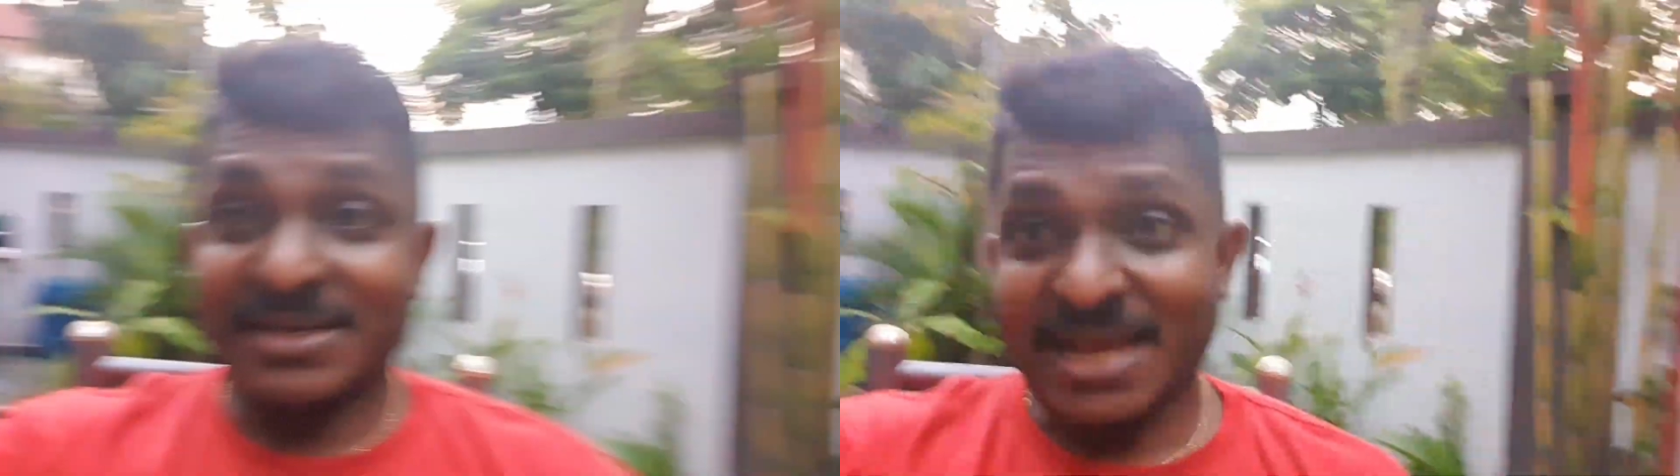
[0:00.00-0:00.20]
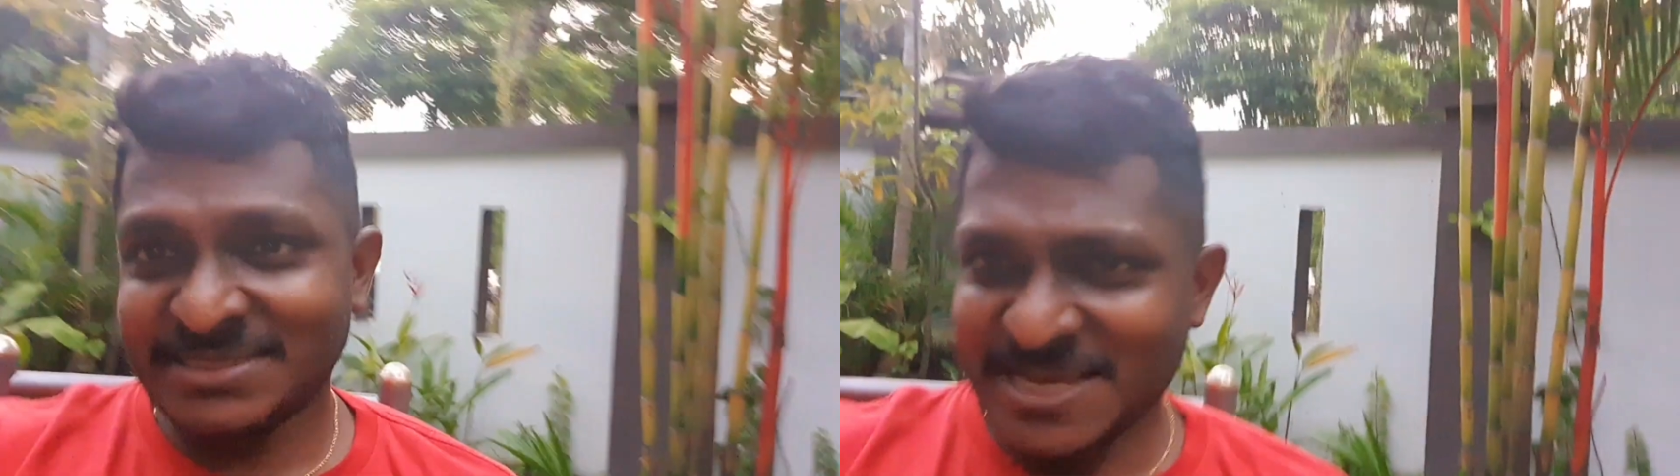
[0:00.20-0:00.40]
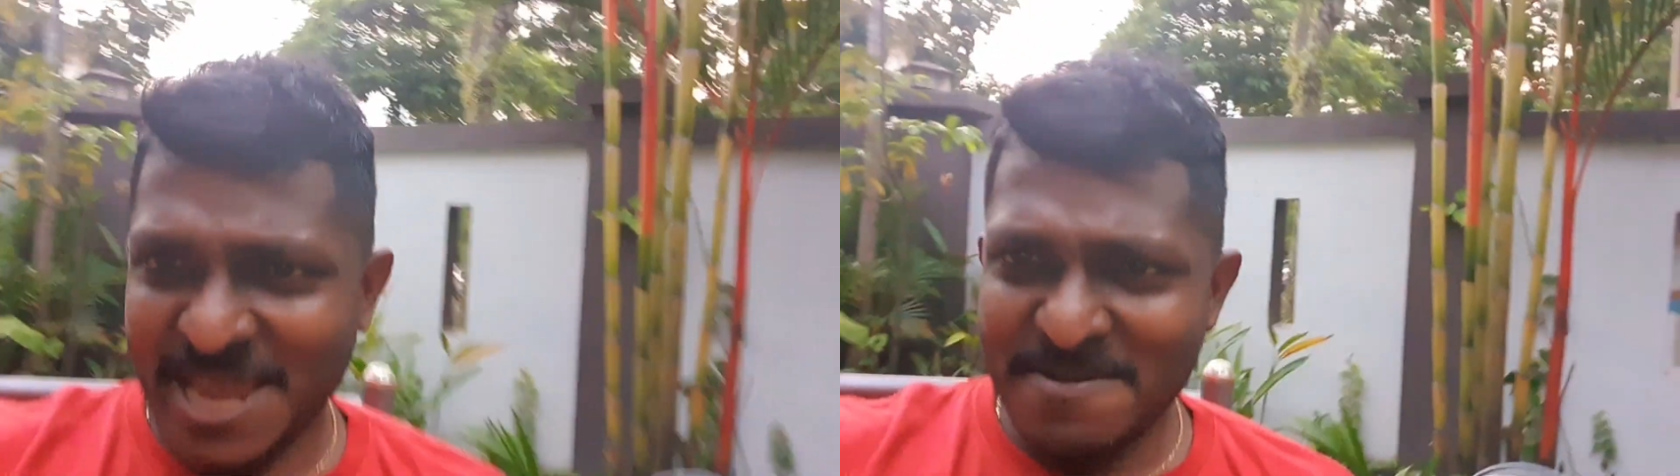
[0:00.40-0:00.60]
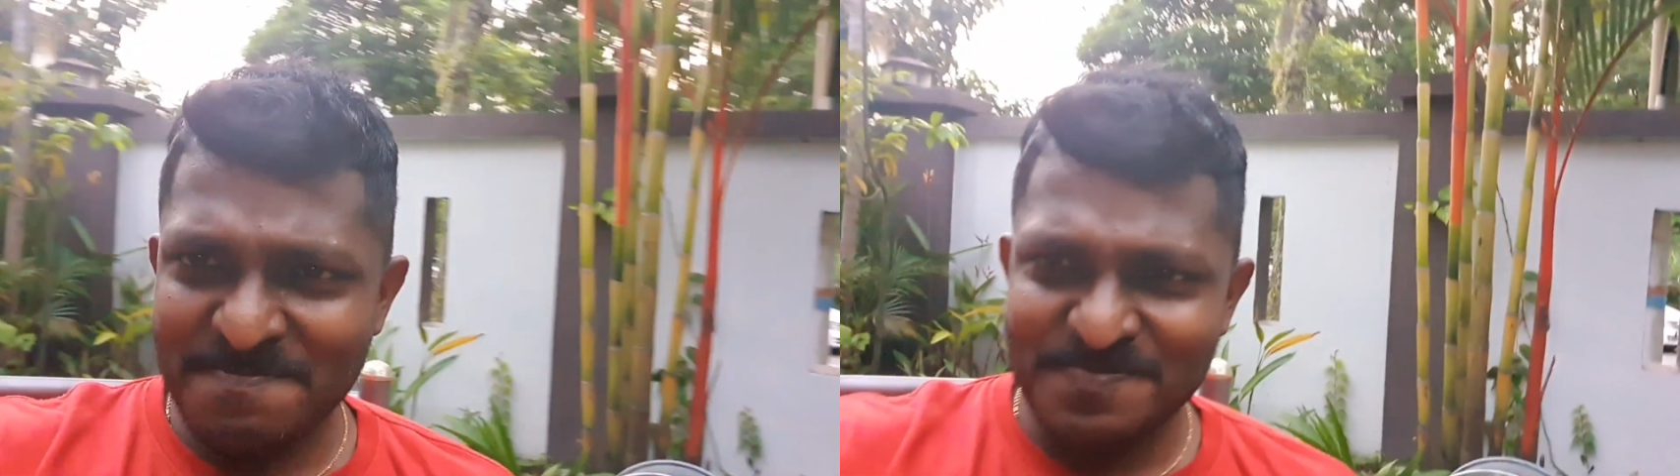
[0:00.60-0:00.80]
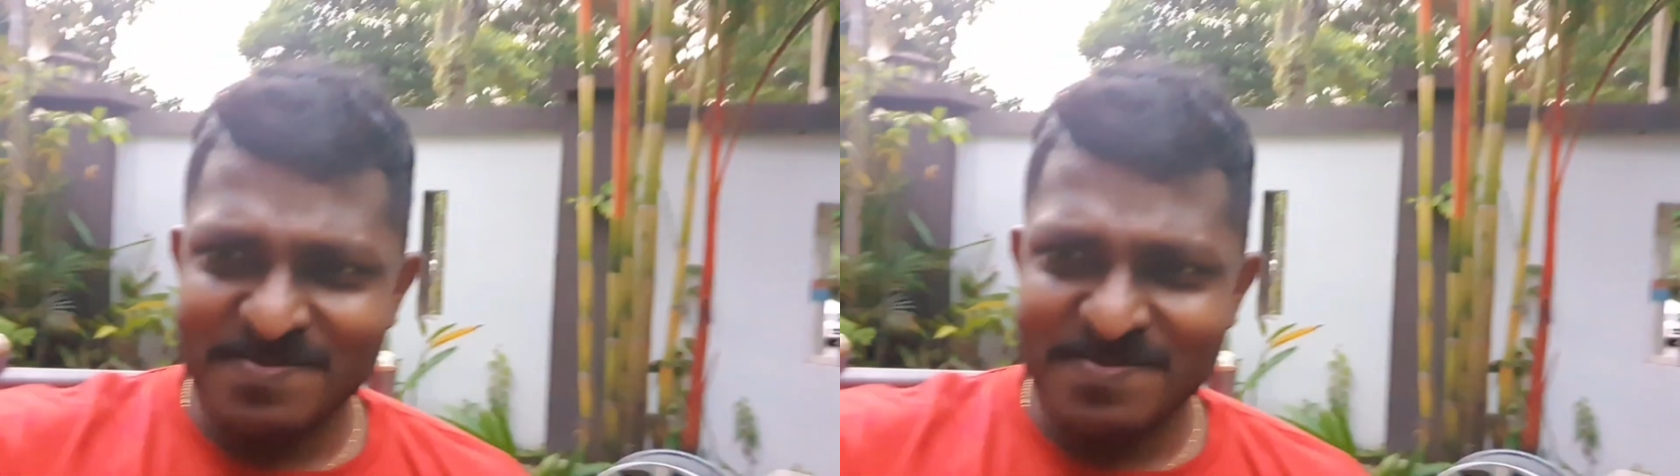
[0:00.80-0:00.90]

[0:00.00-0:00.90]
next time,